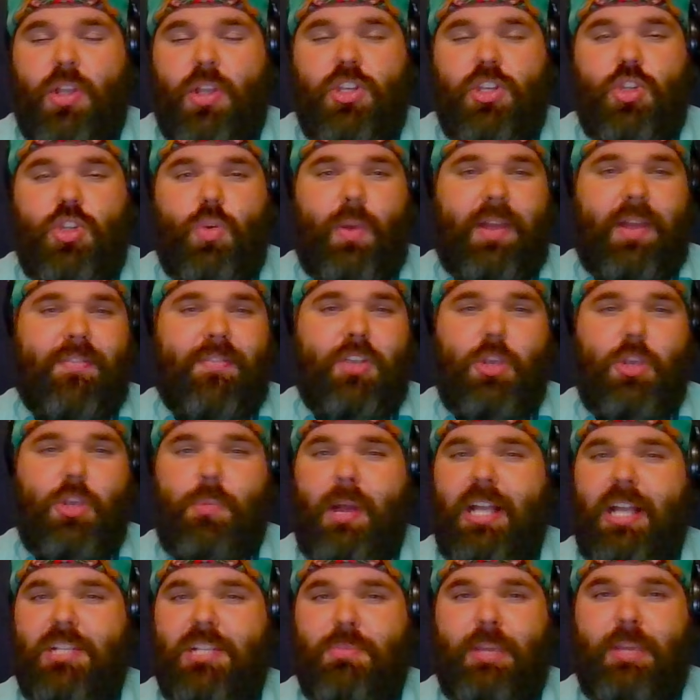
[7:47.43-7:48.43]
do whatever you
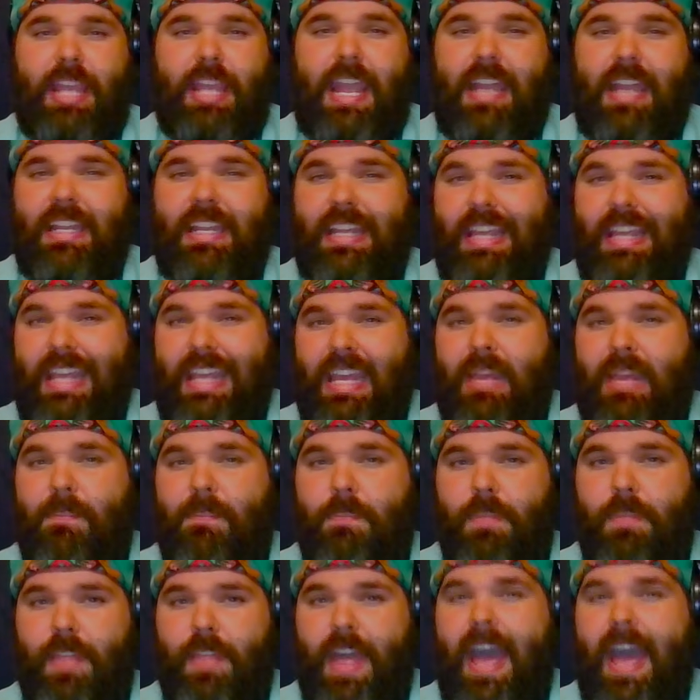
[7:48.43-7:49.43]
possibly can to keep
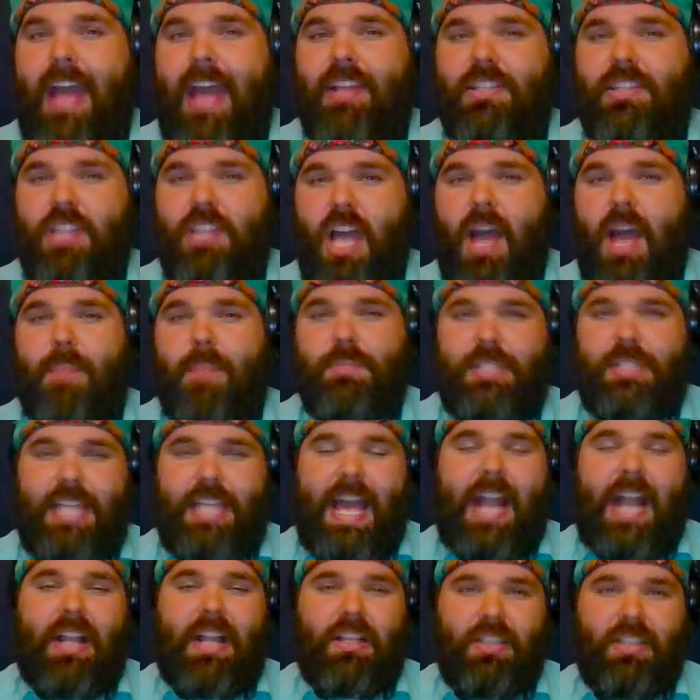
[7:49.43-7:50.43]
that top
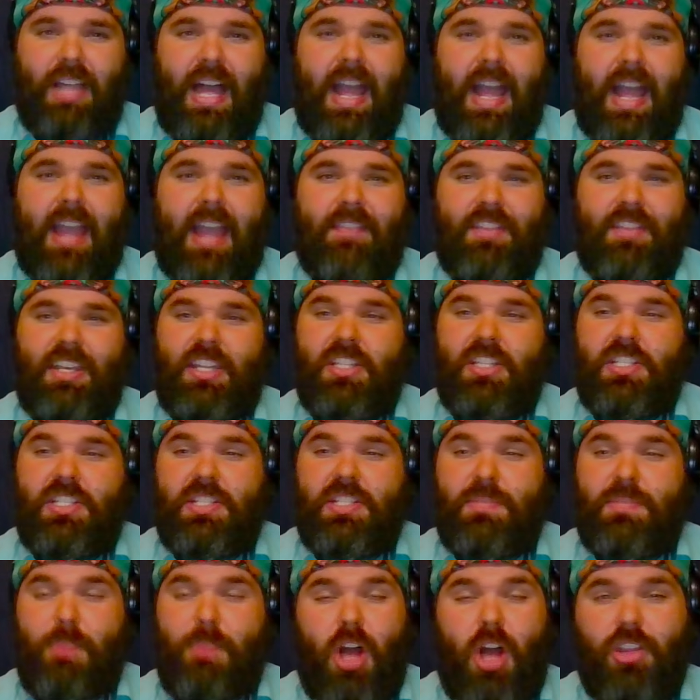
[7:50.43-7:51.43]
stack alive, and in
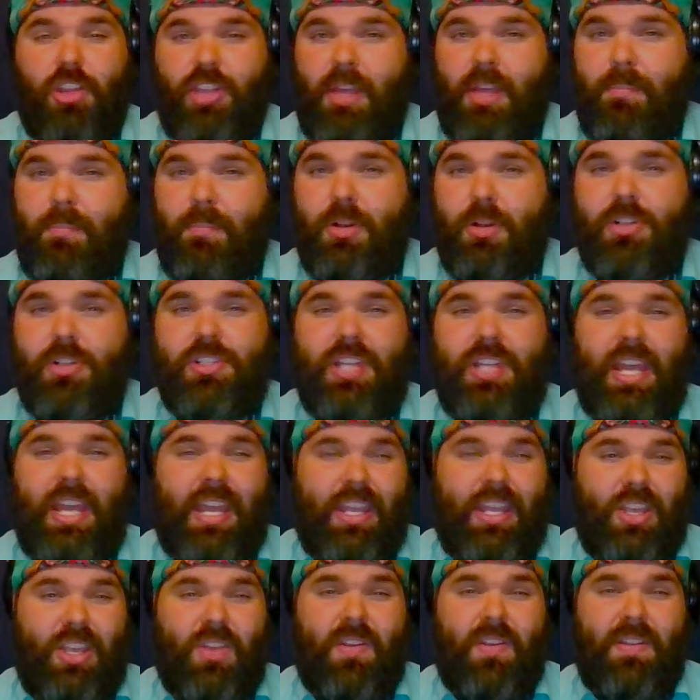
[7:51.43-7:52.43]
small numbers,
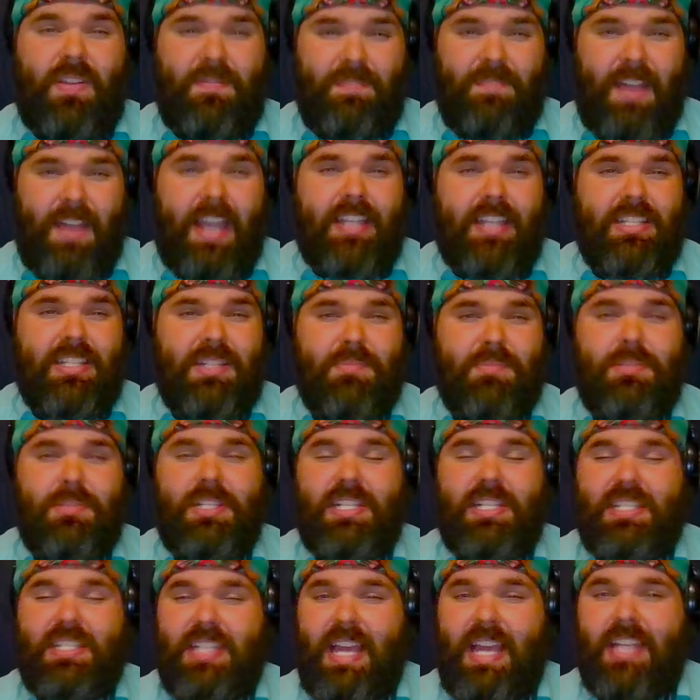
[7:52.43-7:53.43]
you can find some
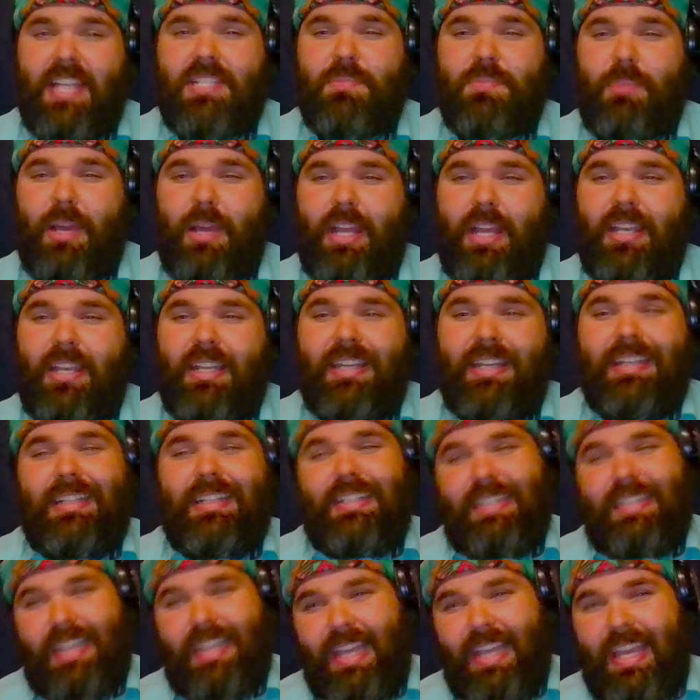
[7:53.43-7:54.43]
success, but
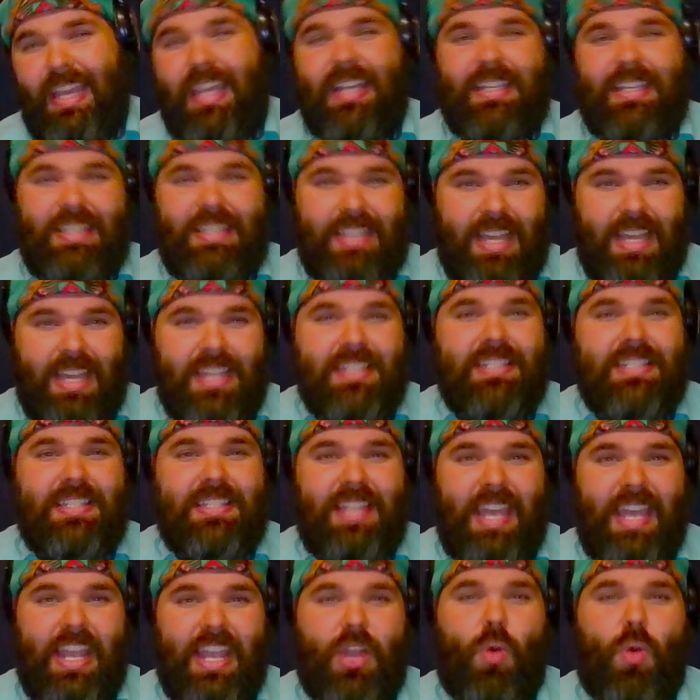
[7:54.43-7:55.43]
it does
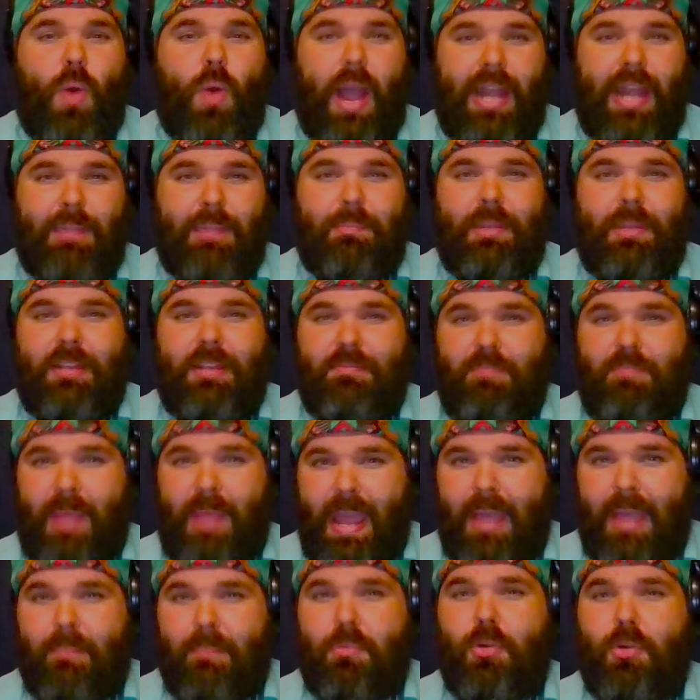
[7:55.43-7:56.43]
take quite a bit of
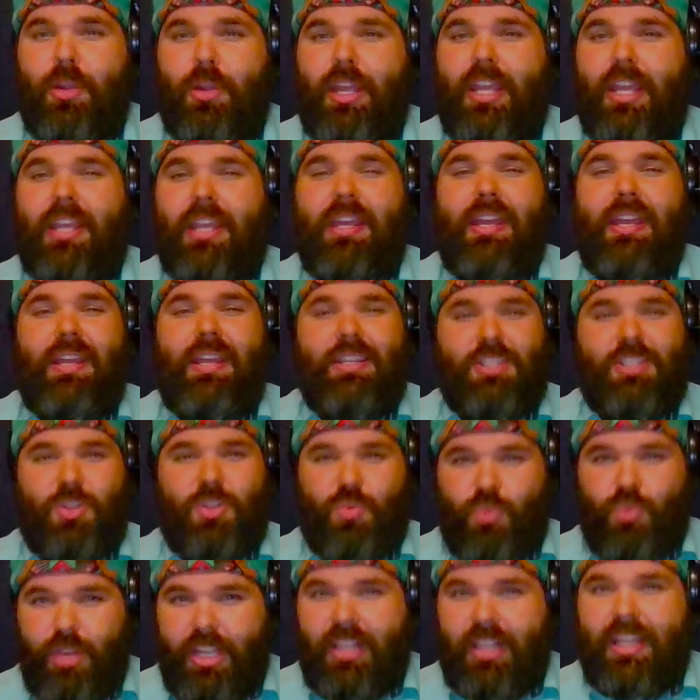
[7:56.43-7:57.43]
pampering to
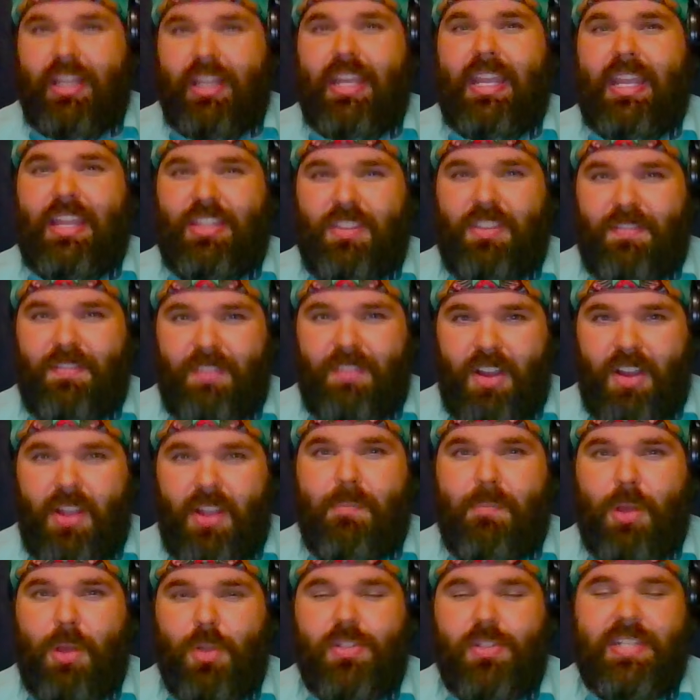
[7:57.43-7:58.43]
really get the
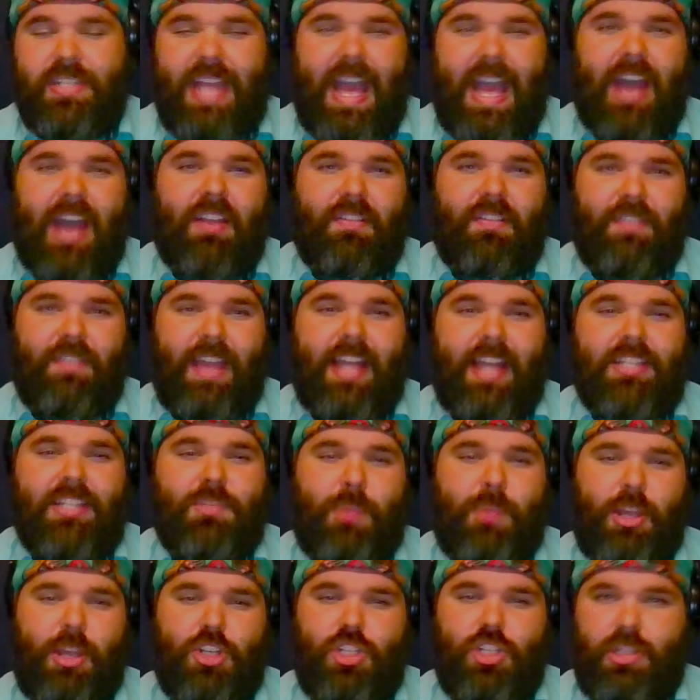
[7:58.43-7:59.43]
very most out of that
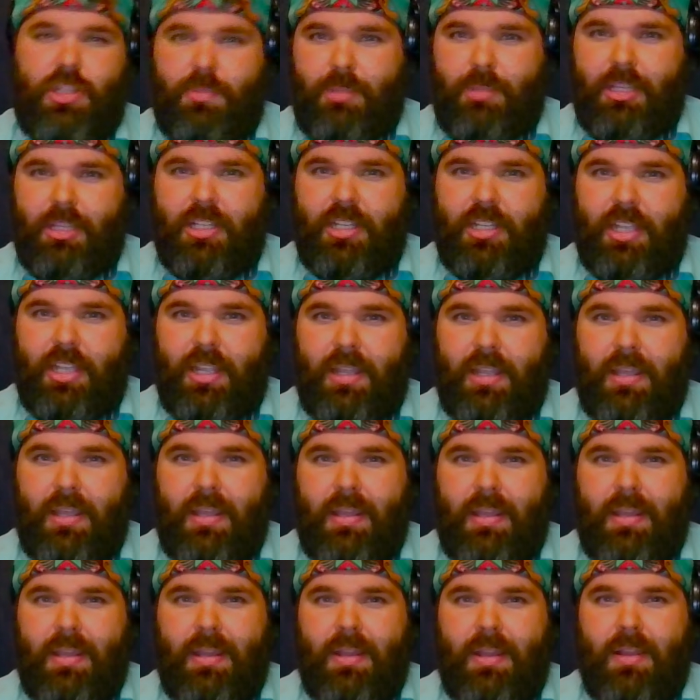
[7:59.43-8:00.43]
special ability.
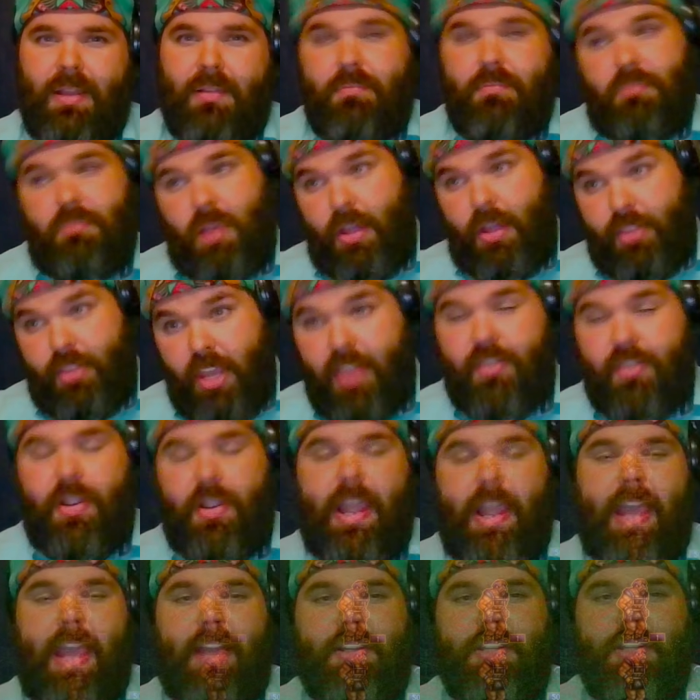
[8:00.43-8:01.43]
On the other
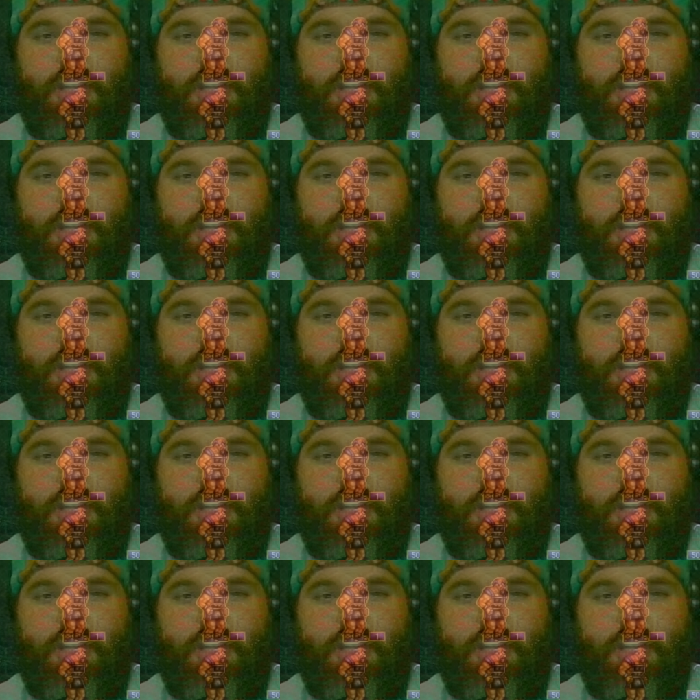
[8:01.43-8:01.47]
hand,